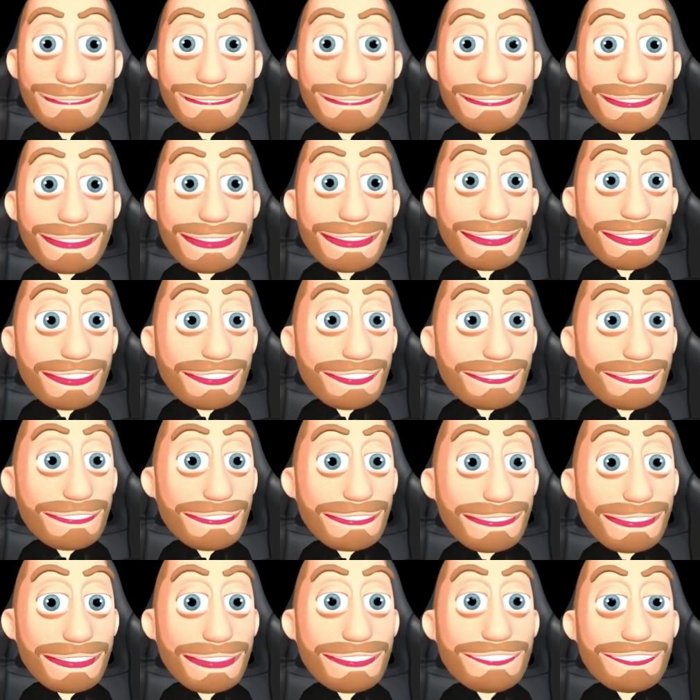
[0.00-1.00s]
and
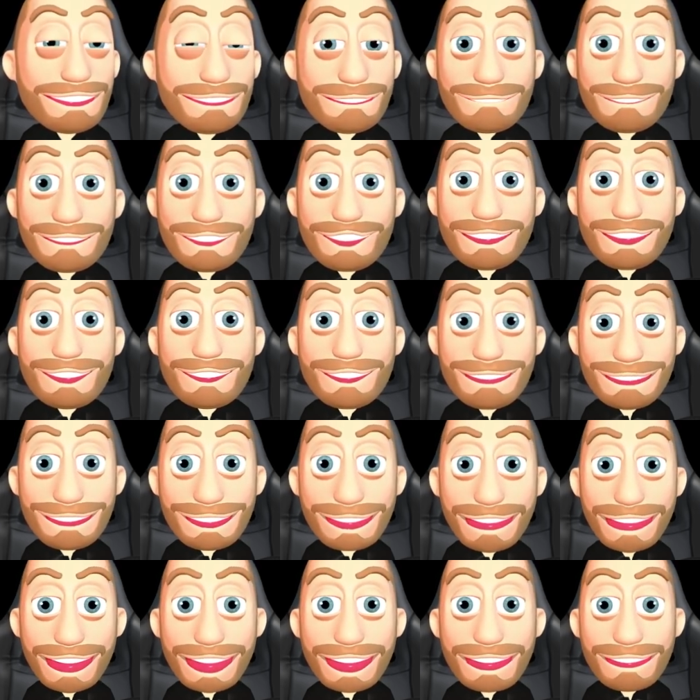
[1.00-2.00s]
current is what is
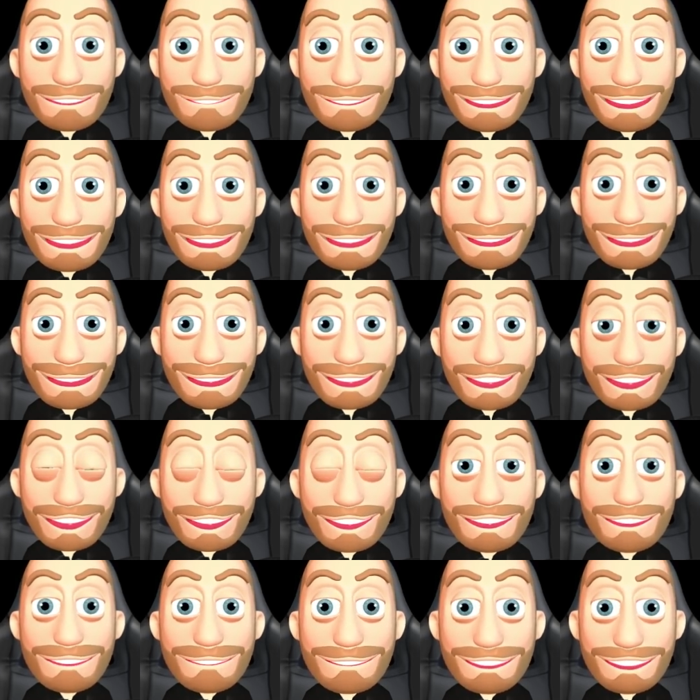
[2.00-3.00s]
happening right now with your
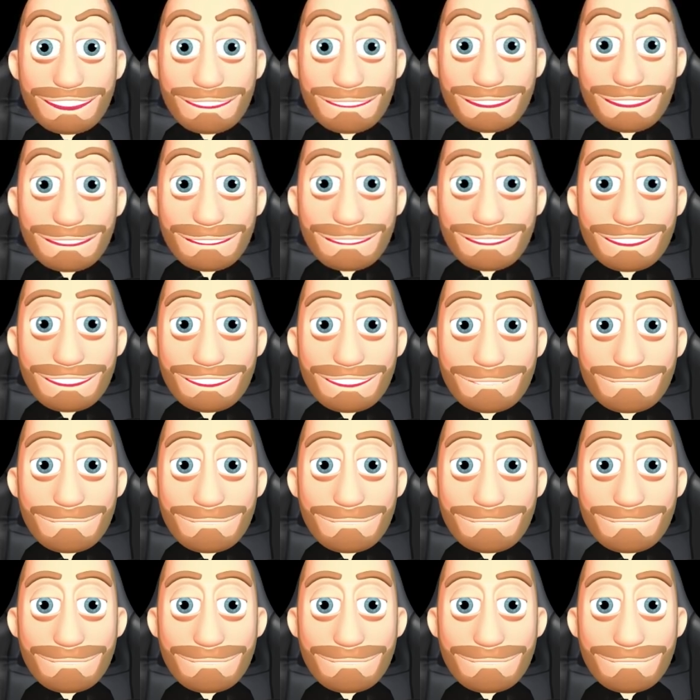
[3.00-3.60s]
position.